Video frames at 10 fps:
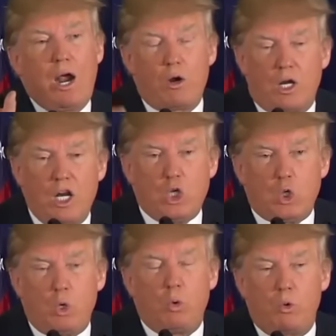Our
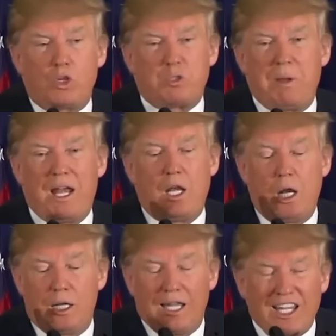country, we will
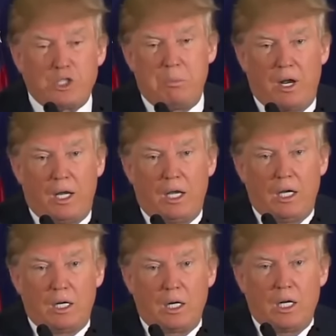spend less
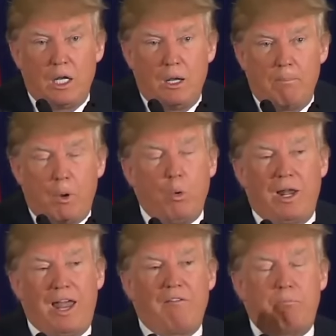money, but
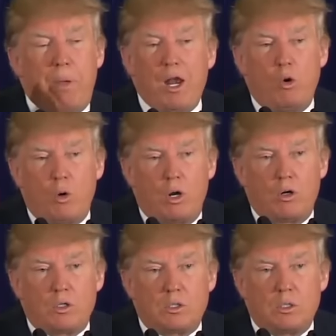we'll have better
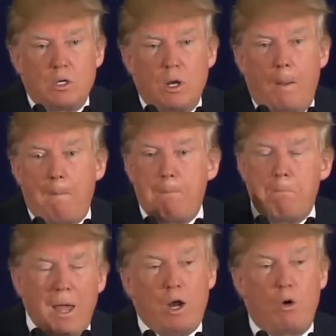roads,
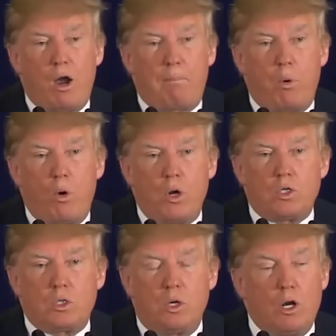better airports.